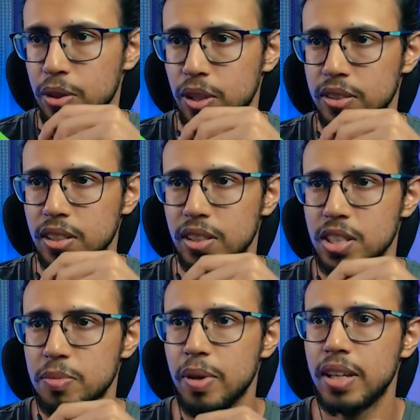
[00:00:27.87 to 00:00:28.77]
you can see
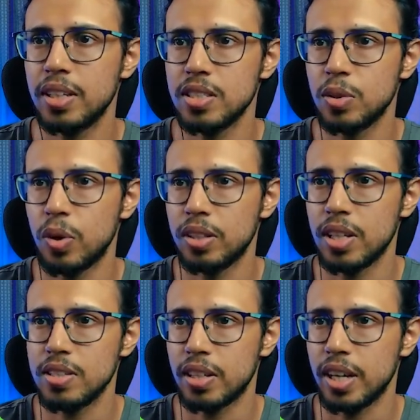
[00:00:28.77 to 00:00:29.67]
this mic is the one
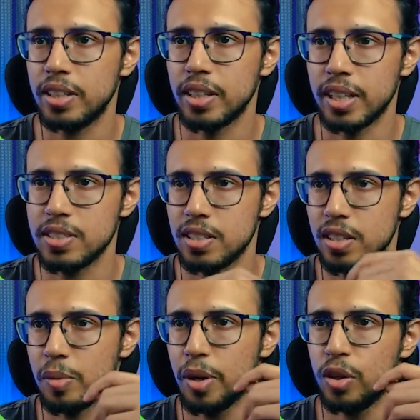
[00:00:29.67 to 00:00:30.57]
that's connected,
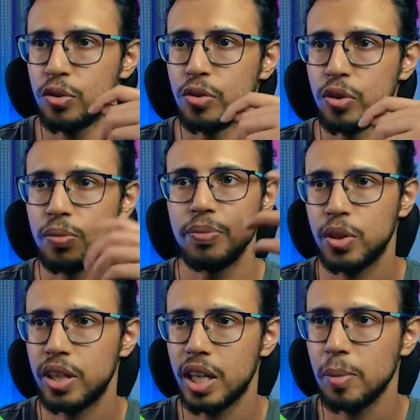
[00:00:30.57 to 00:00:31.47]
external microphone. You
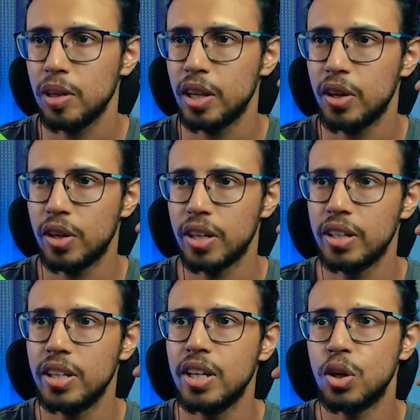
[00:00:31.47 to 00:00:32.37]
can double click on
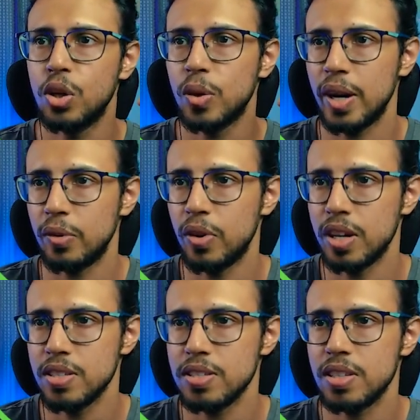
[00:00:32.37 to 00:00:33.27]
it, go to
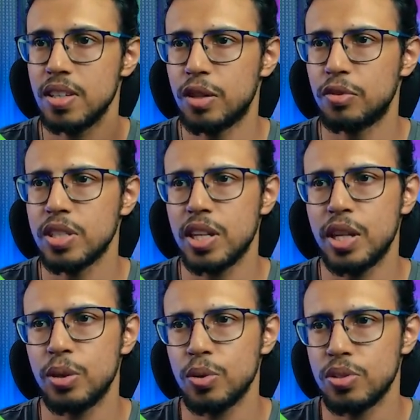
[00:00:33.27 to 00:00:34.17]
advanced, and firstly
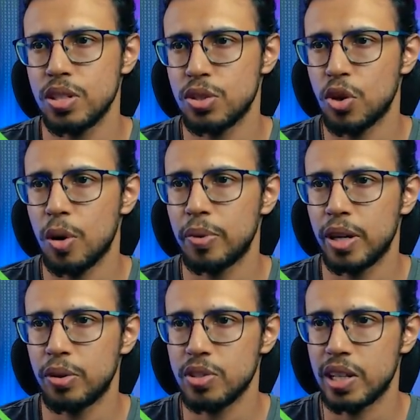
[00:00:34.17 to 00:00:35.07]
use this drop
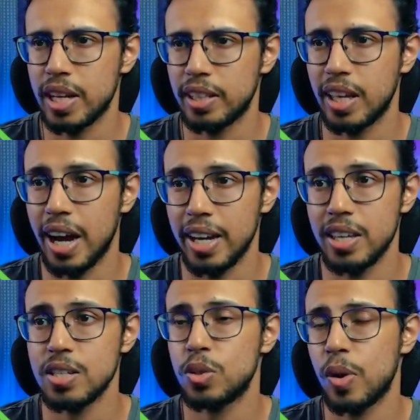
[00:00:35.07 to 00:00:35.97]
down to select the
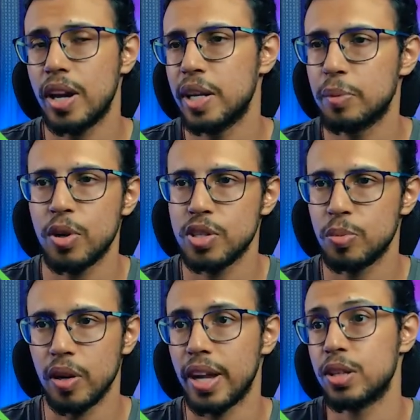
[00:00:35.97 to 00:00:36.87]
highest quality
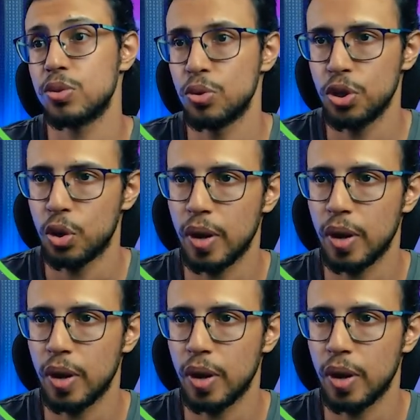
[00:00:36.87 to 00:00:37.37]
possible, like studio